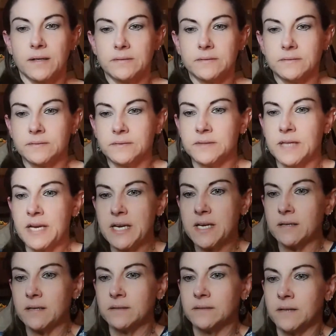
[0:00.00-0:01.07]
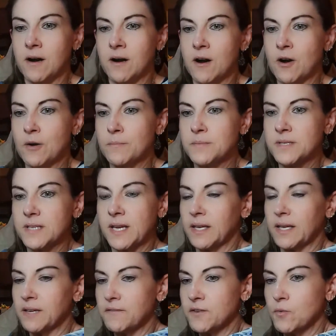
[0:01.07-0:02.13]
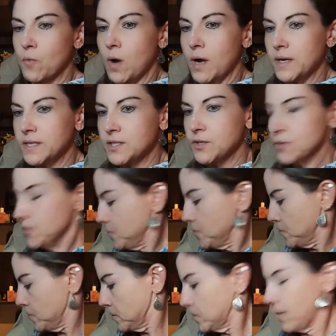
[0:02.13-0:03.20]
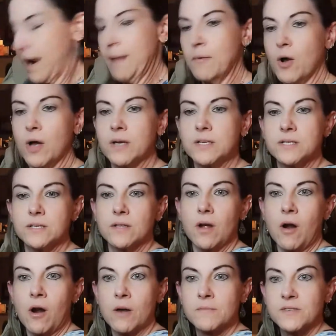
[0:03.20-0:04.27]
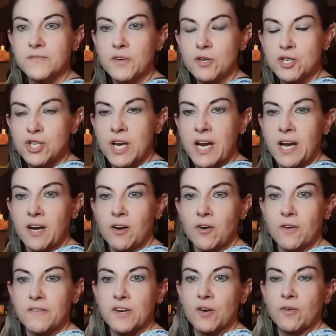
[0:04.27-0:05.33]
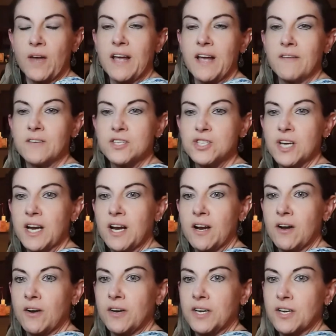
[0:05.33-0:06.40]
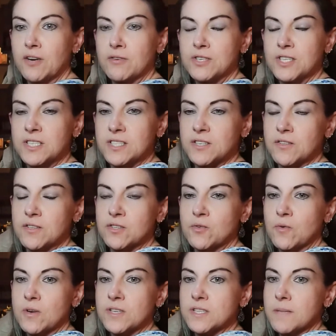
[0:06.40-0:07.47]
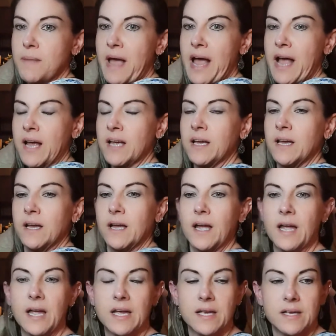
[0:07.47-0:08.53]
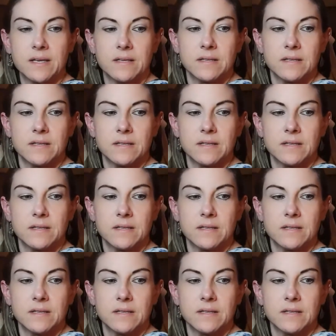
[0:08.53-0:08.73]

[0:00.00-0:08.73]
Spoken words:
take arms, and if you want to grab onto the arms of your chair, or if you don't have a chair, you know, just towards the back, and